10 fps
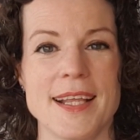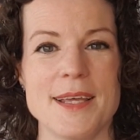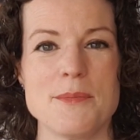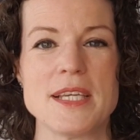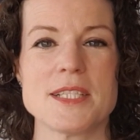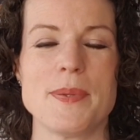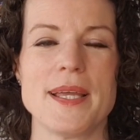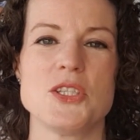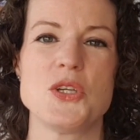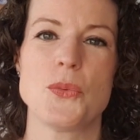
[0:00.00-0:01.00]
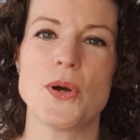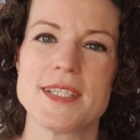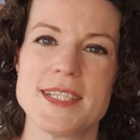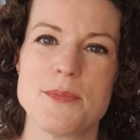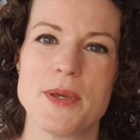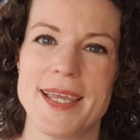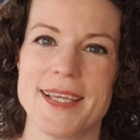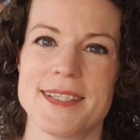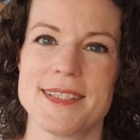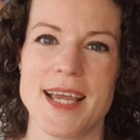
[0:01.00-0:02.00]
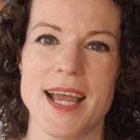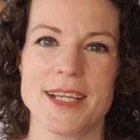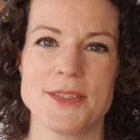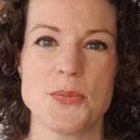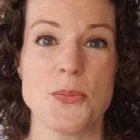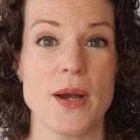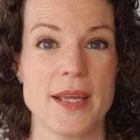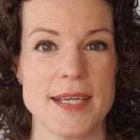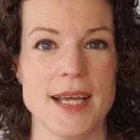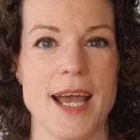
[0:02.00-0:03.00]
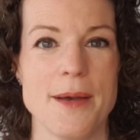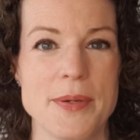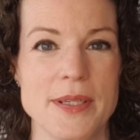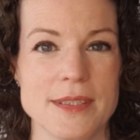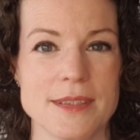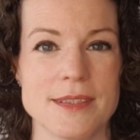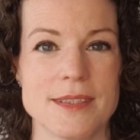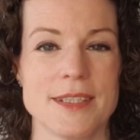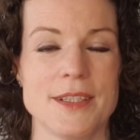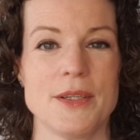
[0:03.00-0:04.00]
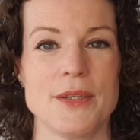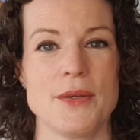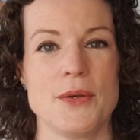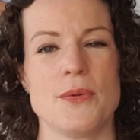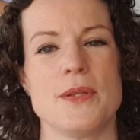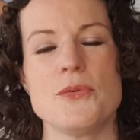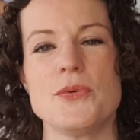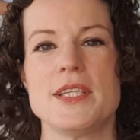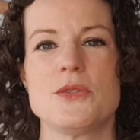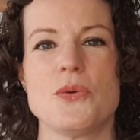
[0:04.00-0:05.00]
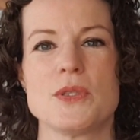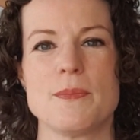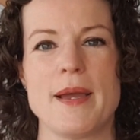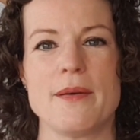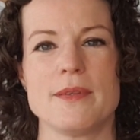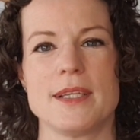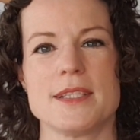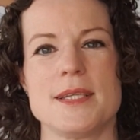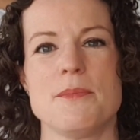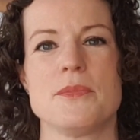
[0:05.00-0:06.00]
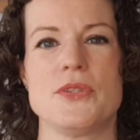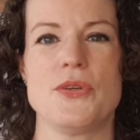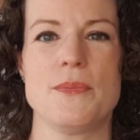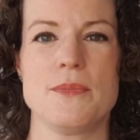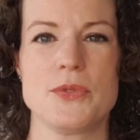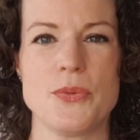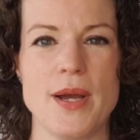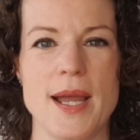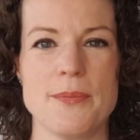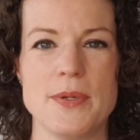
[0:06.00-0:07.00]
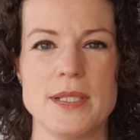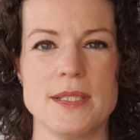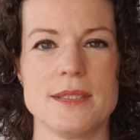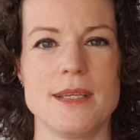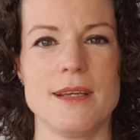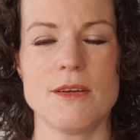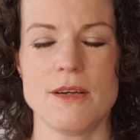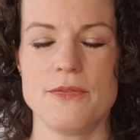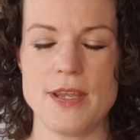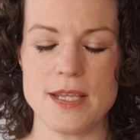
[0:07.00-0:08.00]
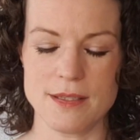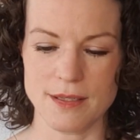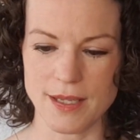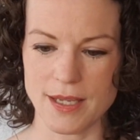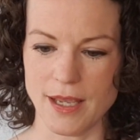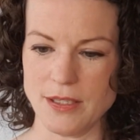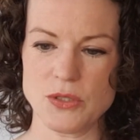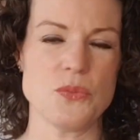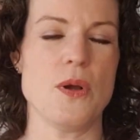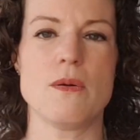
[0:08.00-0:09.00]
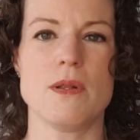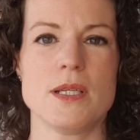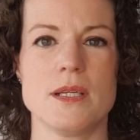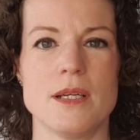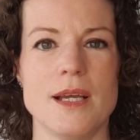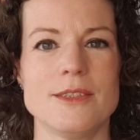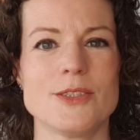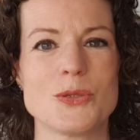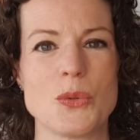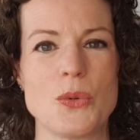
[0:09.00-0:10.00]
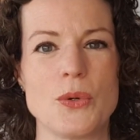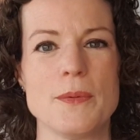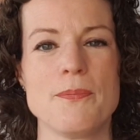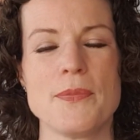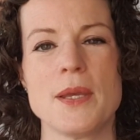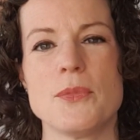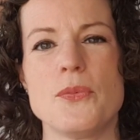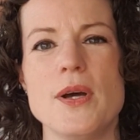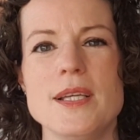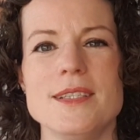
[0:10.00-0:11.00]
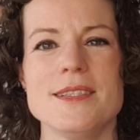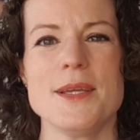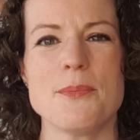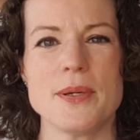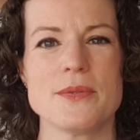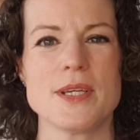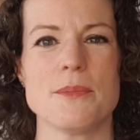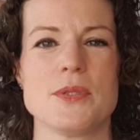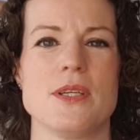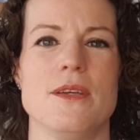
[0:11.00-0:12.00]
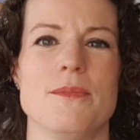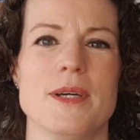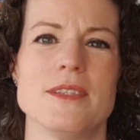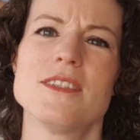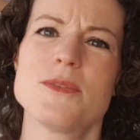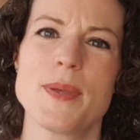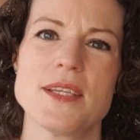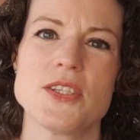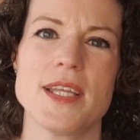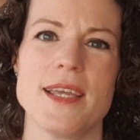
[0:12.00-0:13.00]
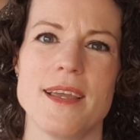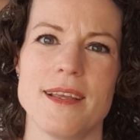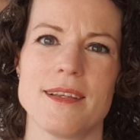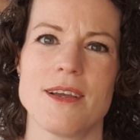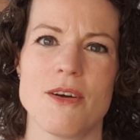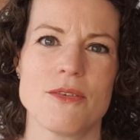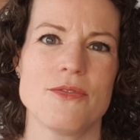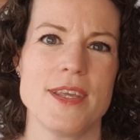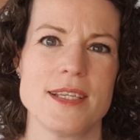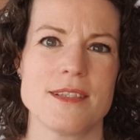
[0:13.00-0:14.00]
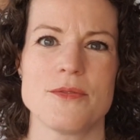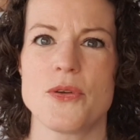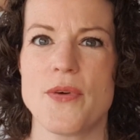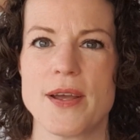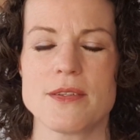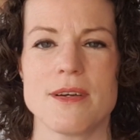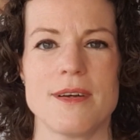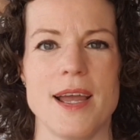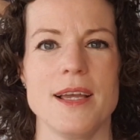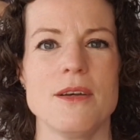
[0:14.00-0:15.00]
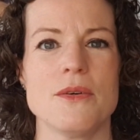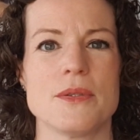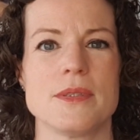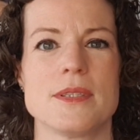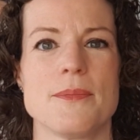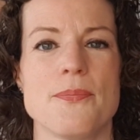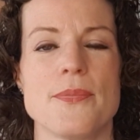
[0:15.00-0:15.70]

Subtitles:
Let me explain to you what edema is and why it happens. Well, I've already talked about the symptoms, what happens in our feet, that they get swollen and sore. But why does it build up so much, especially in our feet and around our ankles?